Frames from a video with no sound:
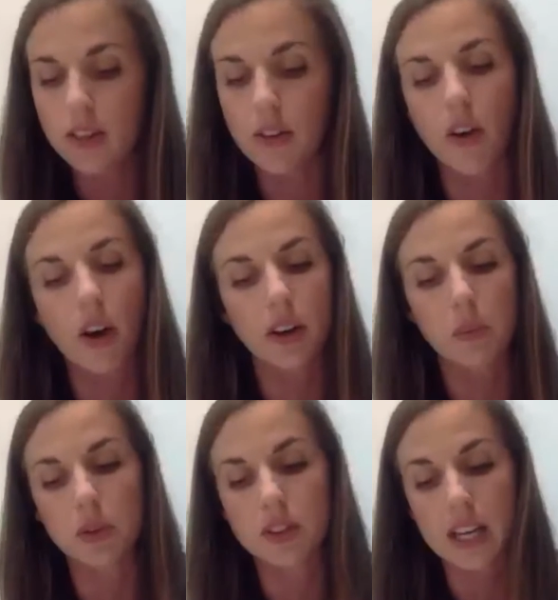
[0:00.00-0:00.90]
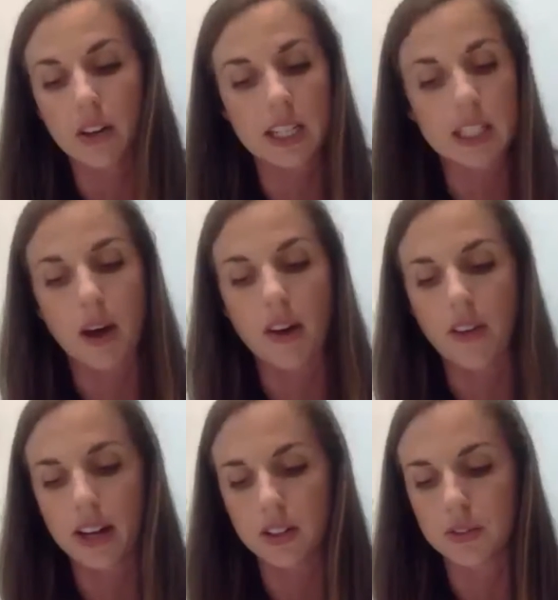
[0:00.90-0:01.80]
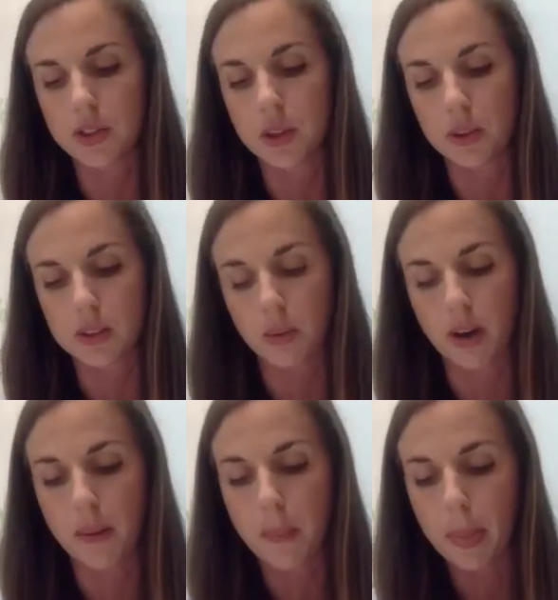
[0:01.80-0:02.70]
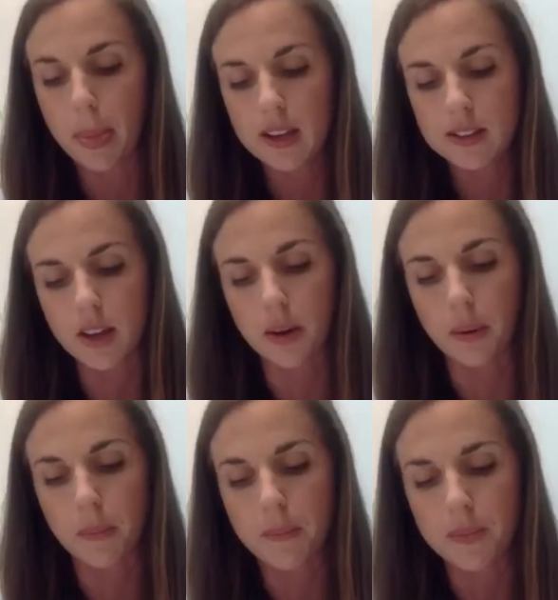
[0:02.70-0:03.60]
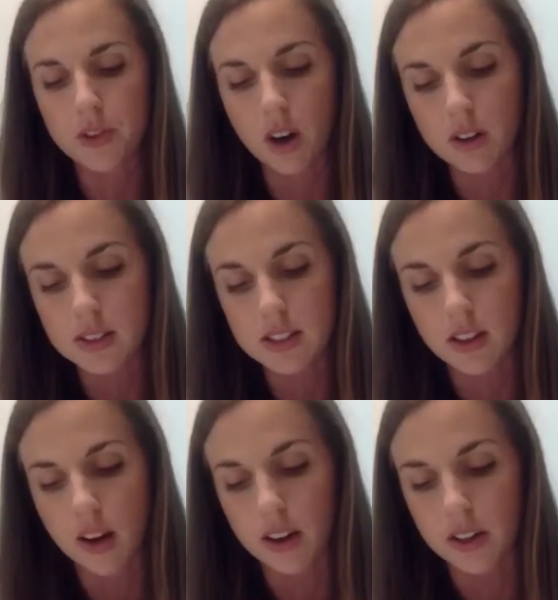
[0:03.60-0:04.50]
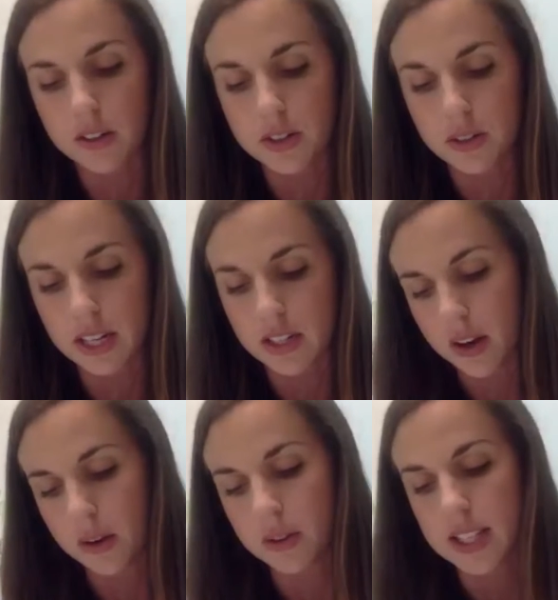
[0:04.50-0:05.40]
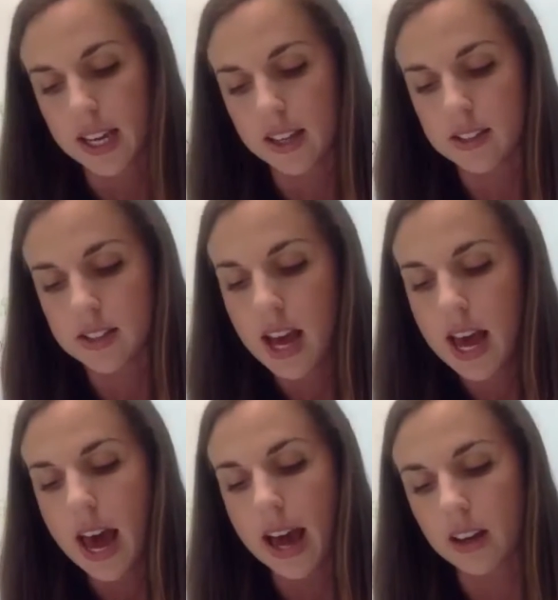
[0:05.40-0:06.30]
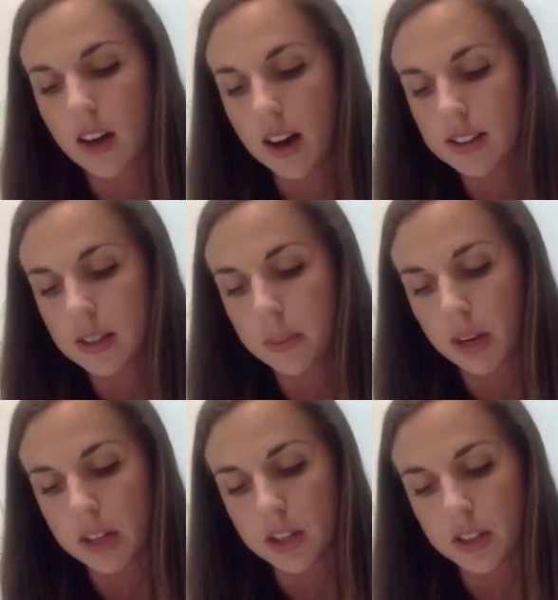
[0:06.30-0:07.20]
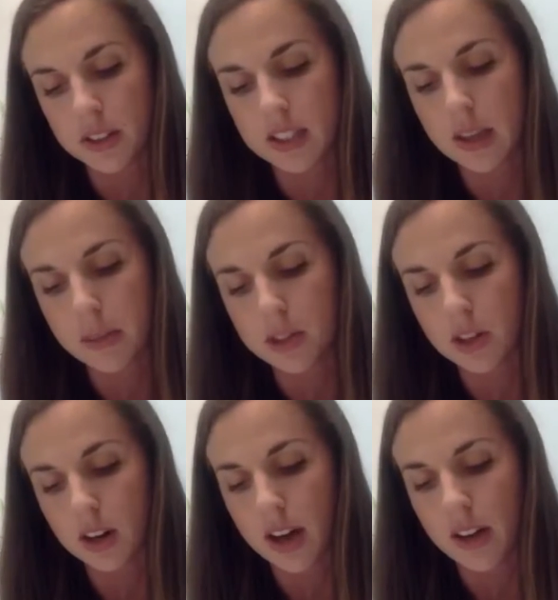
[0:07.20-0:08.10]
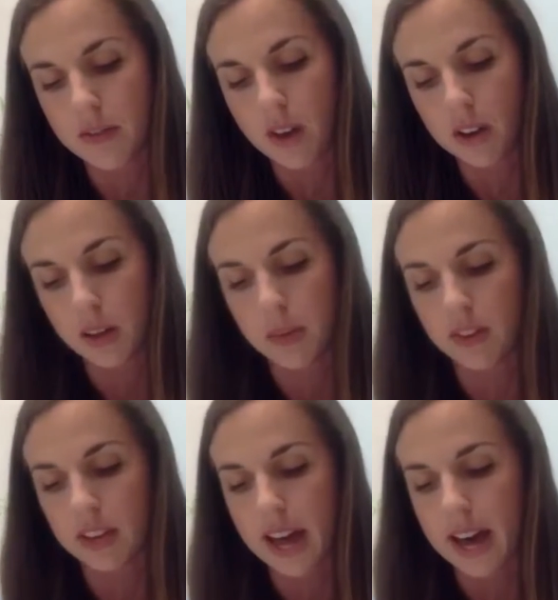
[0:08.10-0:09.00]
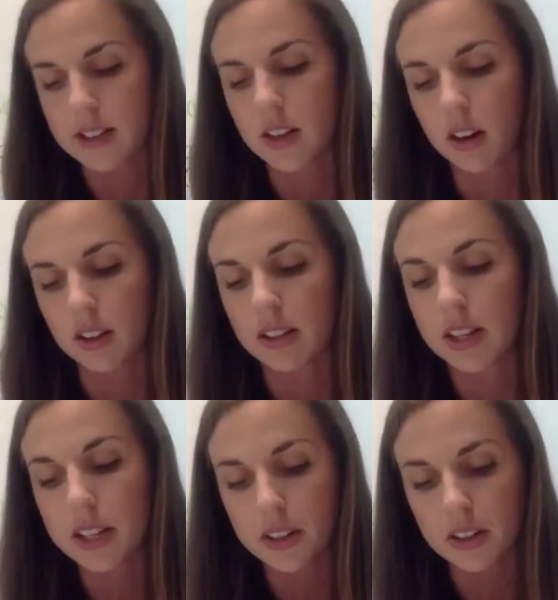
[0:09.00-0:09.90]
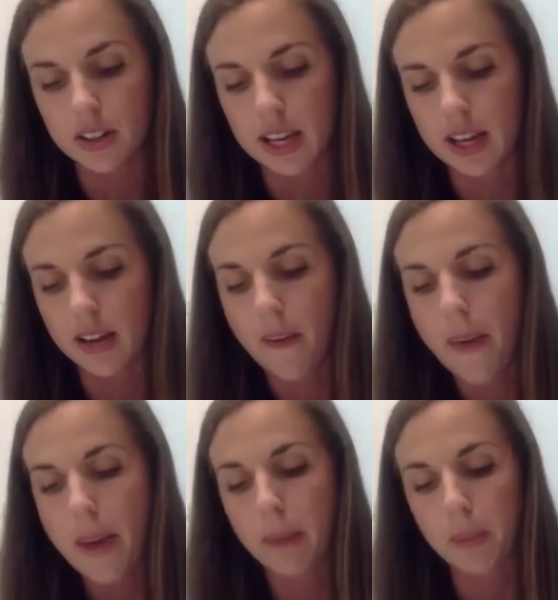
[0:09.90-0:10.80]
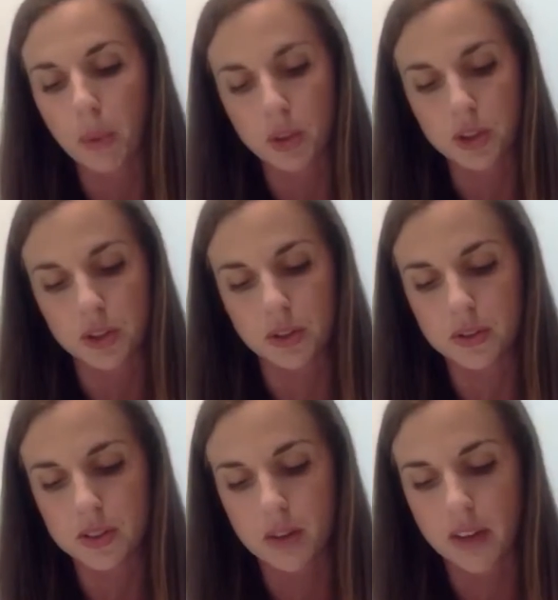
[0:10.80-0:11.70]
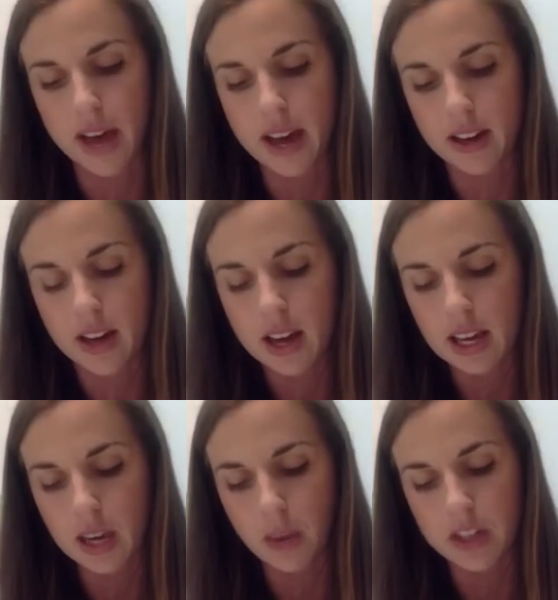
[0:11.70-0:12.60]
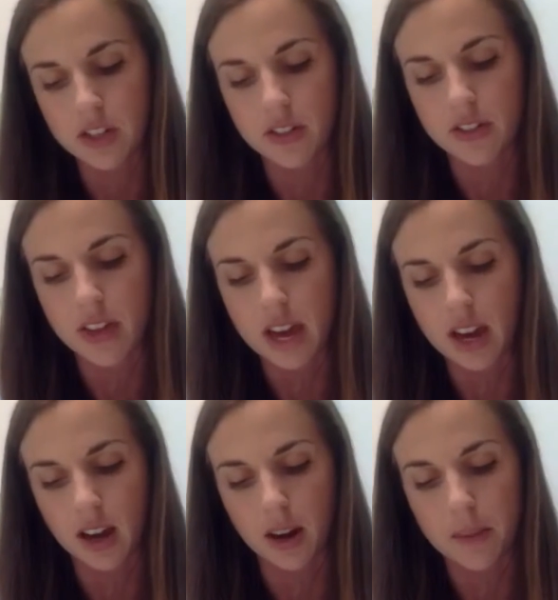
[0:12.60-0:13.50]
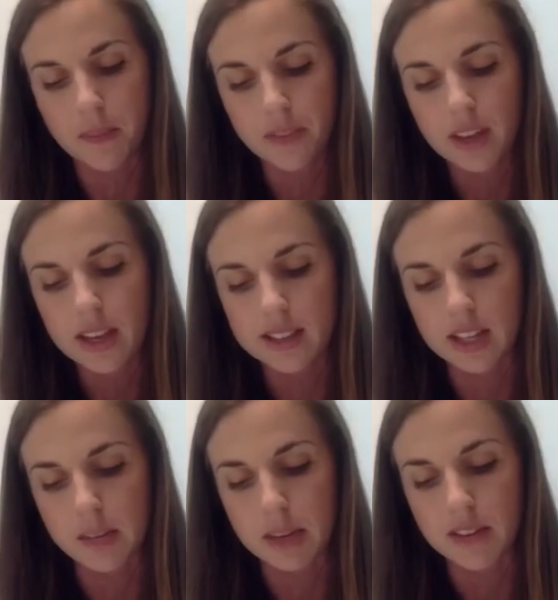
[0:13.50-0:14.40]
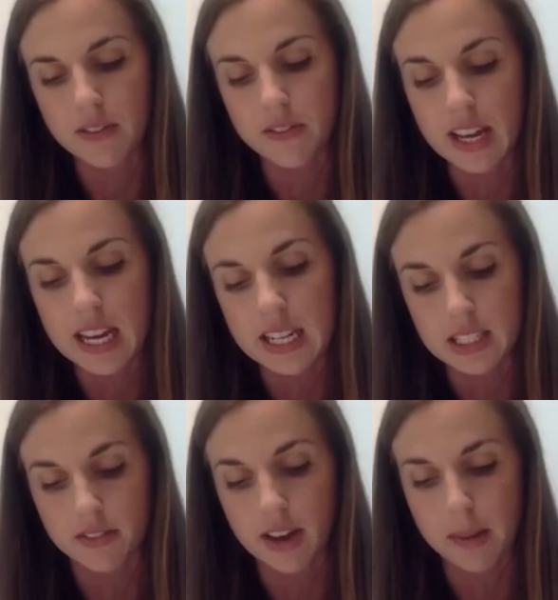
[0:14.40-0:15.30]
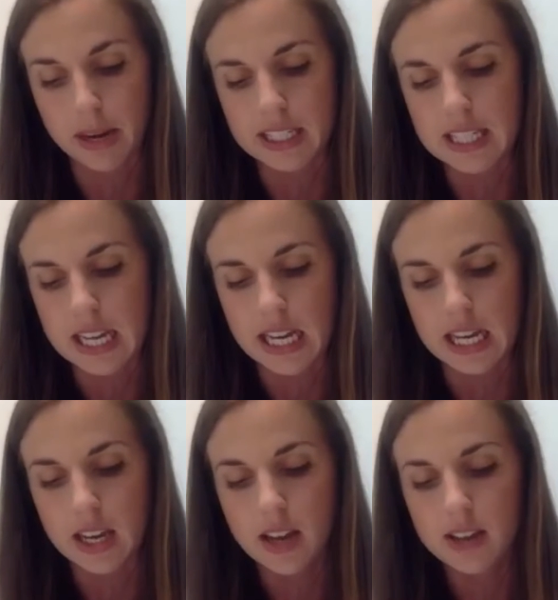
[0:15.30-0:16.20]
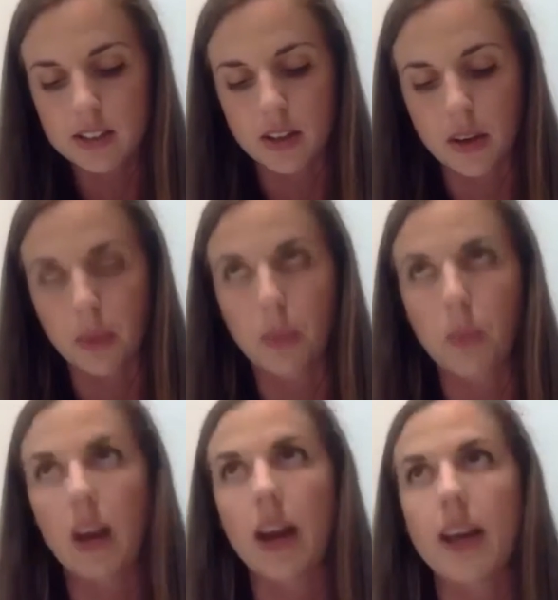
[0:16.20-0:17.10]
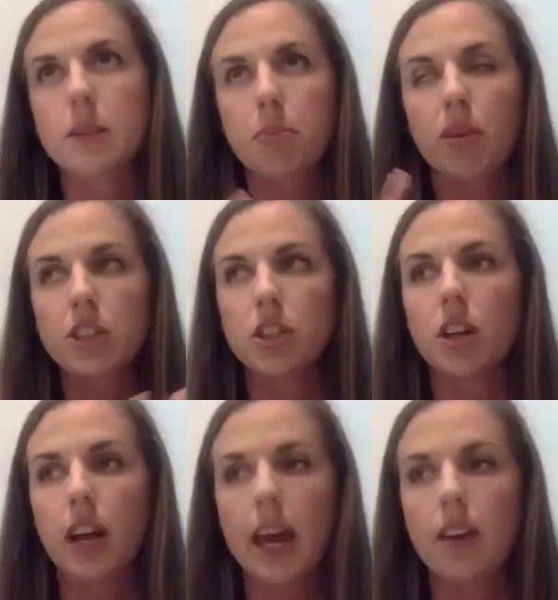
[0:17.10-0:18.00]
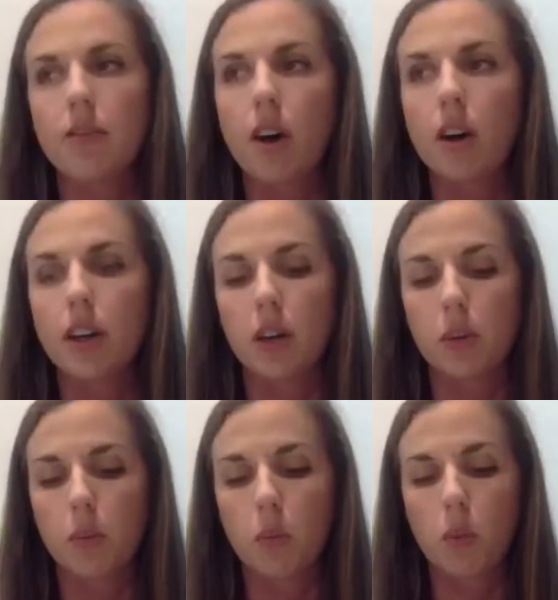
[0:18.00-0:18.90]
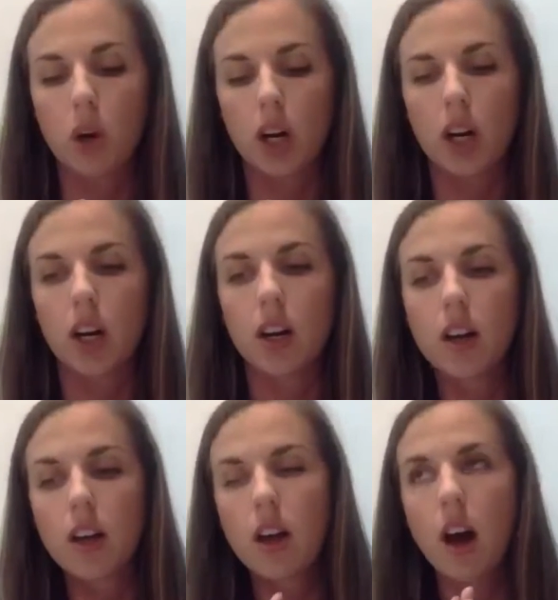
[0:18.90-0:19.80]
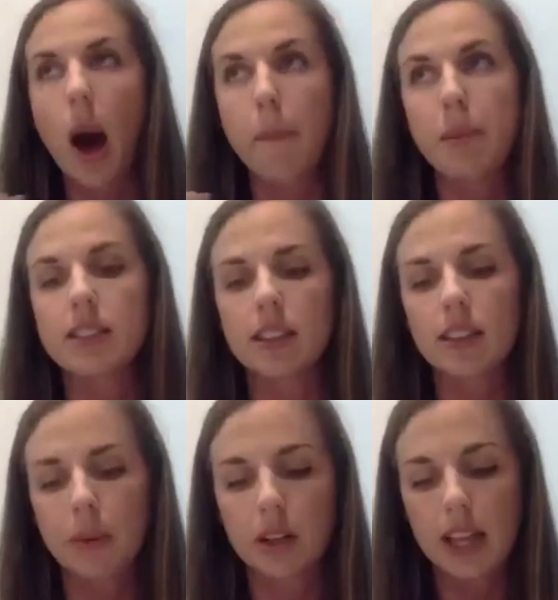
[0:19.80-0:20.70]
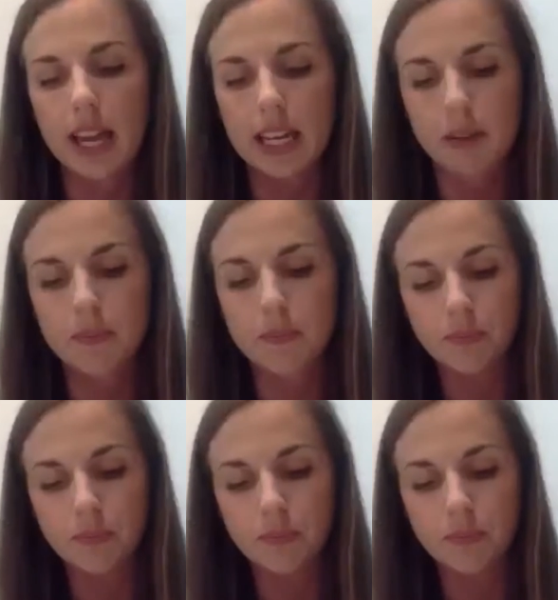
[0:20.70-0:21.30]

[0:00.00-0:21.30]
the volume will decrease by a factor of 2 as well. So Charles's law, you do need to know, says at a constant pressure, the temperature and volume of a gas are linearly proportional. So that equation there is going to be V divided by T. So whereas pressure and volume were oppositely related,